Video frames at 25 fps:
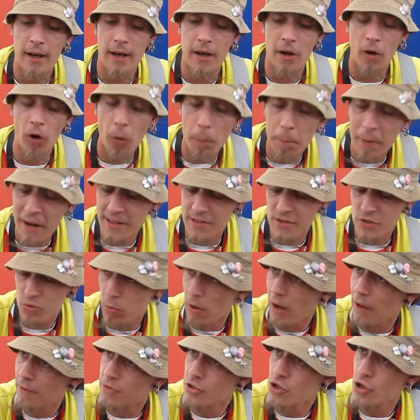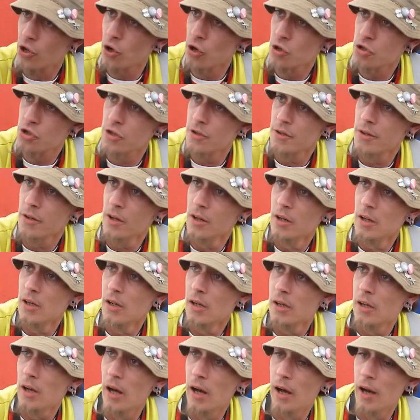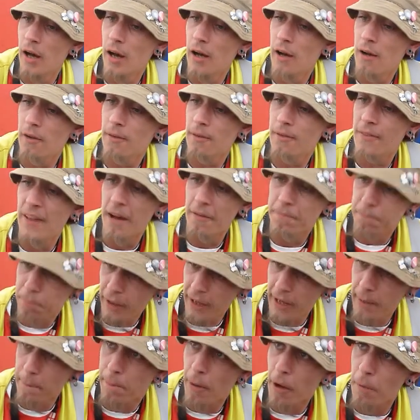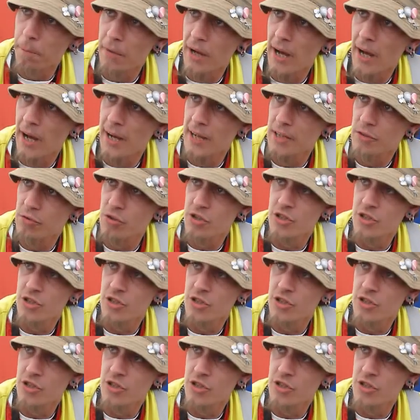are all bands what I've chosen that have played Bomb Nights,